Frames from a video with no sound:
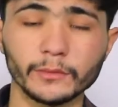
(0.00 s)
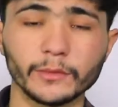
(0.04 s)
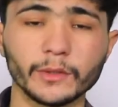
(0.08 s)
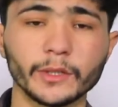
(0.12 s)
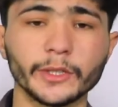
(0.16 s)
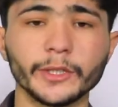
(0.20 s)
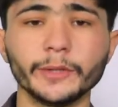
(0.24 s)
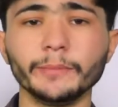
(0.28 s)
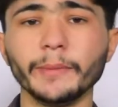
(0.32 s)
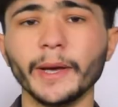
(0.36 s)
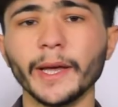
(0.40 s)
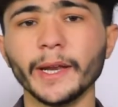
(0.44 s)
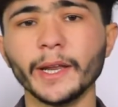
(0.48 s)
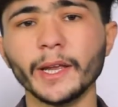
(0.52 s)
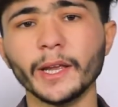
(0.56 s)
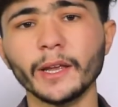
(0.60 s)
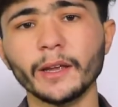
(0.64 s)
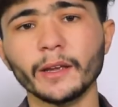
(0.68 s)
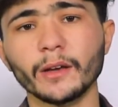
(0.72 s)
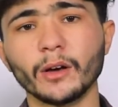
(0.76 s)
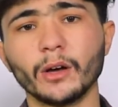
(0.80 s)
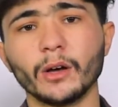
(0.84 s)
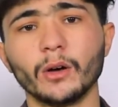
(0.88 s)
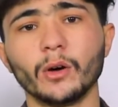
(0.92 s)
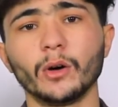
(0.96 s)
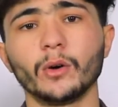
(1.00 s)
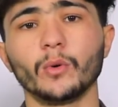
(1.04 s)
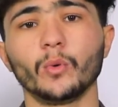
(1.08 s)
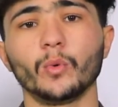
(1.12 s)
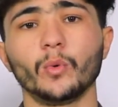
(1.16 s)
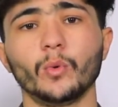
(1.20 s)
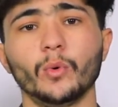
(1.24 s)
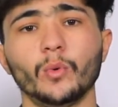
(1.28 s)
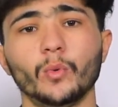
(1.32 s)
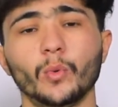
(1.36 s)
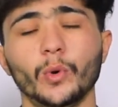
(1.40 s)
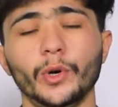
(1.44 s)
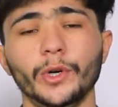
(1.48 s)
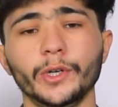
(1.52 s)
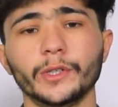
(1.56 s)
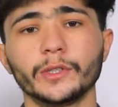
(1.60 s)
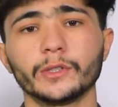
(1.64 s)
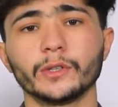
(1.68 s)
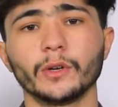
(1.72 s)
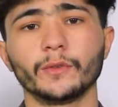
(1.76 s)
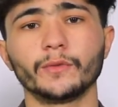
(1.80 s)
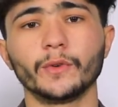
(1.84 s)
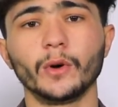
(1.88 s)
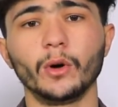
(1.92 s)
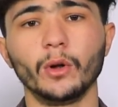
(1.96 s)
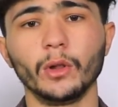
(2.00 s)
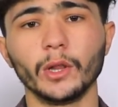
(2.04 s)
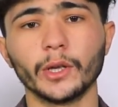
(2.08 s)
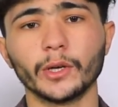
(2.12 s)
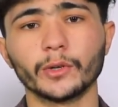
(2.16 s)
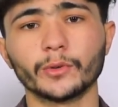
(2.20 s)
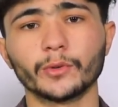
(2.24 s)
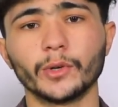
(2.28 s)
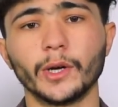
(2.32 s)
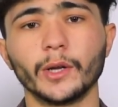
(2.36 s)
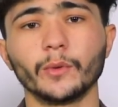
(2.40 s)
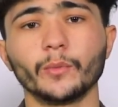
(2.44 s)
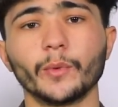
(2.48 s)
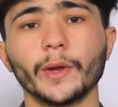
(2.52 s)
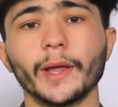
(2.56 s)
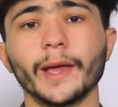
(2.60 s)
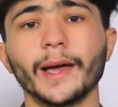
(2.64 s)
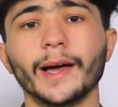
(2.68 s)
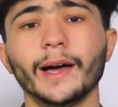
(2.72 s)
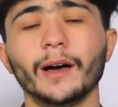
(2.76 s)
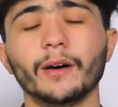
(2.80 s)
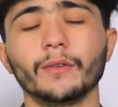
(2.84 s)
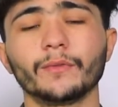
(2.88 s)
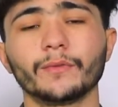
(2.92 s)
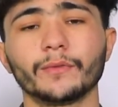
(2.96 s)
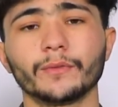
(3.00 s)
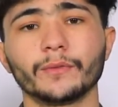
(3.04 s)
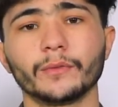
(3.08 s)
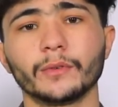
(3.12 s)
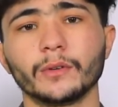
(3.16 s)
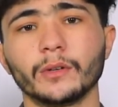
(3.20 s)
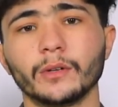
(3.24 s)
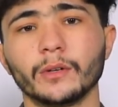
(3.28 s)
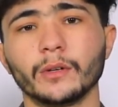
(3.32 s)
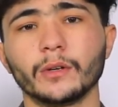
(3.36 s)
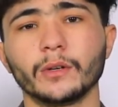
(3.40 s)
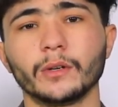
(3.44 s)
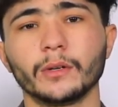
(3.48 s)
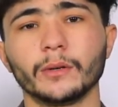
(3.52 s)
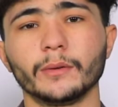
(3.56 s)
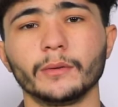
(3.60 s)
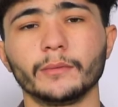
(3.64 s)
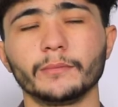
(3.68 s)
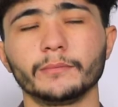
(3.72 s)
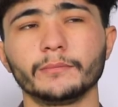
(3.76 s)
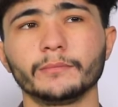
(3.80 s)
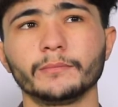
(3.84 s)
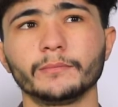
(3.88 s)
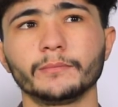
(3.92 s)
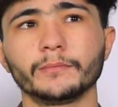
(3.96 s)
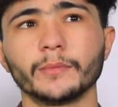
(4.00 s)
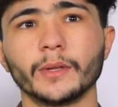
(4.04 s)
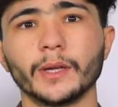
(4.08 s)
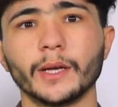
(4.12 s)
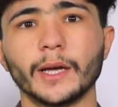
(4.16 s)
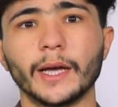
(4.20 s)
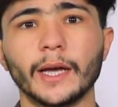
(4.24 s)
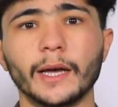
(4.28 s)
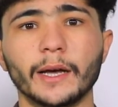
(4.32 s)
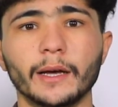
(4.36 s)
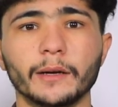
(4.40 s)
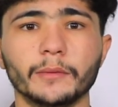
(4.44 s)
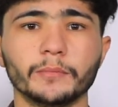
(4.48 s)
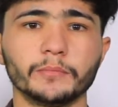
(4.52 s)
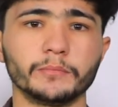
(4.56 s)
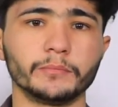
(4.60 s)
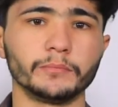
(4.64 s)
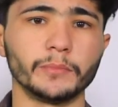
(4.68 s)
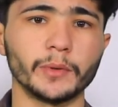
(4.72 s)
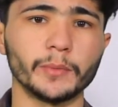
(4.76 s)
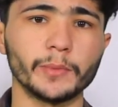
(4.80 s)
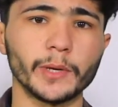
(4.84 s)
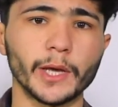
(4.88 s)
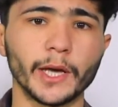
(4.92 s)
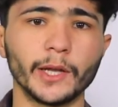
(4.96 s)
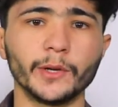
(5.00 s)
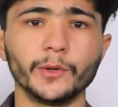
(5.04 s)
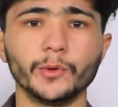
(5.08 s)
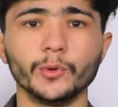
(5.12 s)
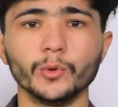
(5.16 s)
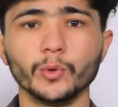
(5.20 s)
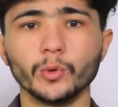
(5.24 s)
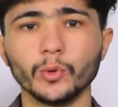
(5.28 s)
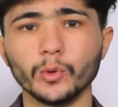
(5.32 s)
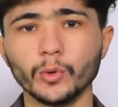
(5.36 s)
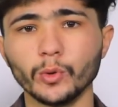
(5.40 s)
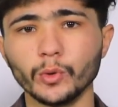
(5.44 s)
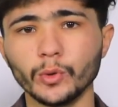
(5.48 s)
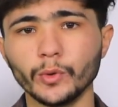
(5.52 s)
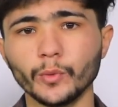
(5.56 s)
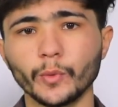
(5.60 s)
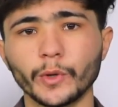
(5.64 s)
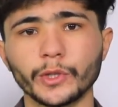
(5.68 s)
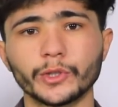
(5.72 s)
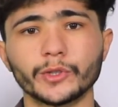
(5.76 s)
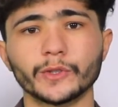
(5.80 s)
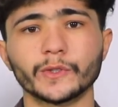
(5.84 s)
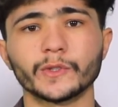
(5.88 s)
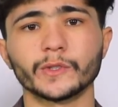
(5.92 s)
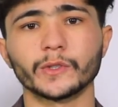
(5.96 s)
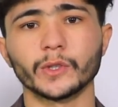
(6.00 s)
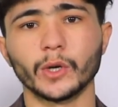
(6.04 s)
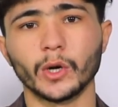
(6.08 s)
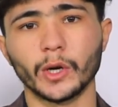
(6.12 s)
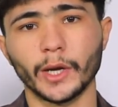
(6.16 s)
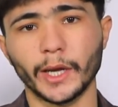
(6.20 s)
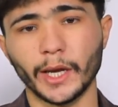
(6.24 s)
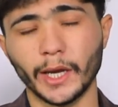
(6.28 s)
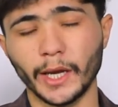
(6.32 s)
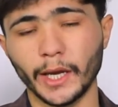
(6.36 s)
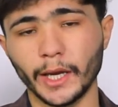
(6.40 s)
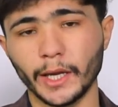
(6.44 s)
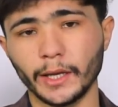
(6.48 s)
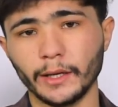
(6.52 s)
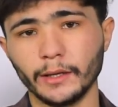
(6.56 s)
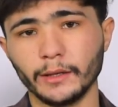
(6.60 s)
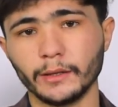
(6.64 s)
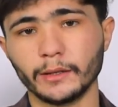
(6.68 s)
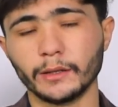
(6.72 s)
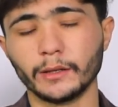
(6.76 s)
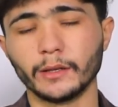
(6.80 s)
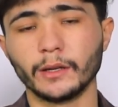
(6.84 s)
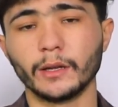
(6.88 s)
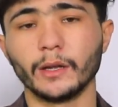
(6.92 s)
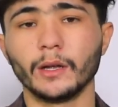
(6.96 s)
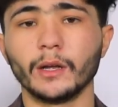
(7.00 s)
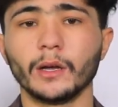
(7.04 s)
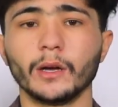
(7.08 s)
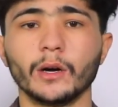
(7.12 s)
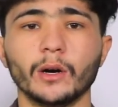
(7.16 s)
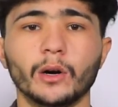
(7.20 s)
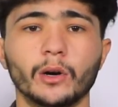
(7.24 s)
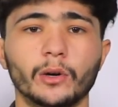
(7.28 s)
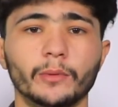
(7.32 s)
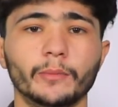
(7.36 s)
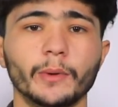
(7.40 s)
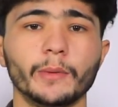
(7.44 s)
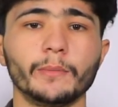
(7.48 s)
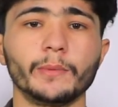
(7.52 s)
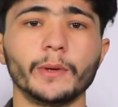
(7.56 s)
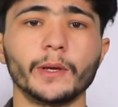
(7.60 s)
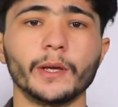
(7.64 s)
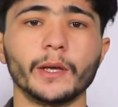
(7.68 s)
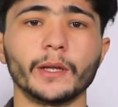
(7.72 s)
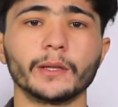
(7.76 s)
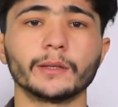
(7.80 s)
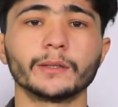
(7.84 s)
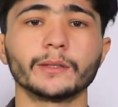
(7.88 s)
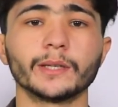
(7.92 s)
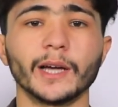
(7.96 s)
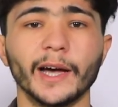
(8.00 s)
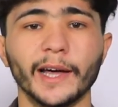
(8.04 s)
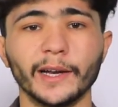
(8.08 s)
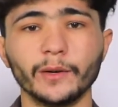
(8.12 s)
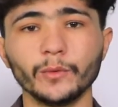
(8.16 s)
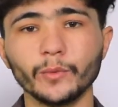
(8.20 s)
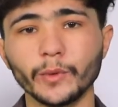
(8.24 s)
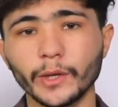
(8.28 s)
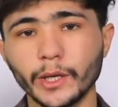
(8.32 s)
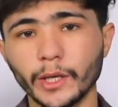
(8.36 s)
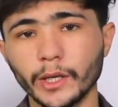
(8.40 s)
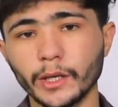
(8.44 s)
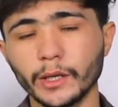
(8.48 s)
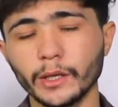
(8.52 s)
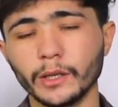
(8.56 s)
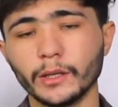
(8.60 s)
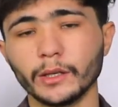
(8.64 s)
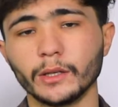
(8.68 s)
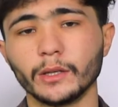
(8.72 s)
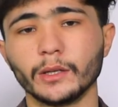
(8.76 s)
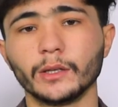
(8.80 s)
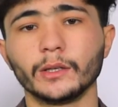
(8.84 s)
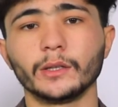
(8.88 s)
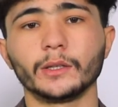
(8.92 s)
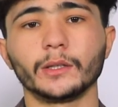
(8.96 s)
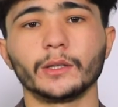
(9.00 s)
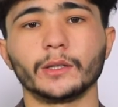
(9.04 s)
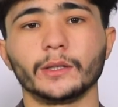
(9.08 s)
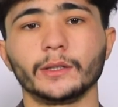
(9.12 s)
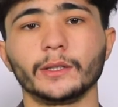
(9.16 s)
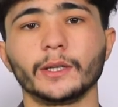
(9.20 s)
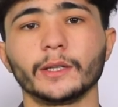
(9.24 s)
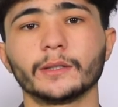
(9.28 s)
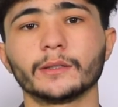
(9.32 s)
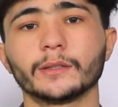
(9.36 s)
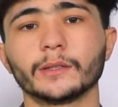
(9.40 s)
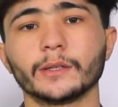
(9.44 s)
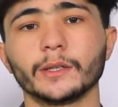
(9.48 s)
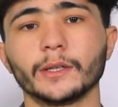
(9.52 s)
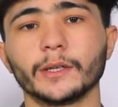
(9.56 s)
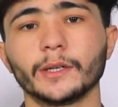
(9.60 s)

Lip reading: in many words of Holy Quran, we have maybe a noon, which is sakin, or maybe tanween, that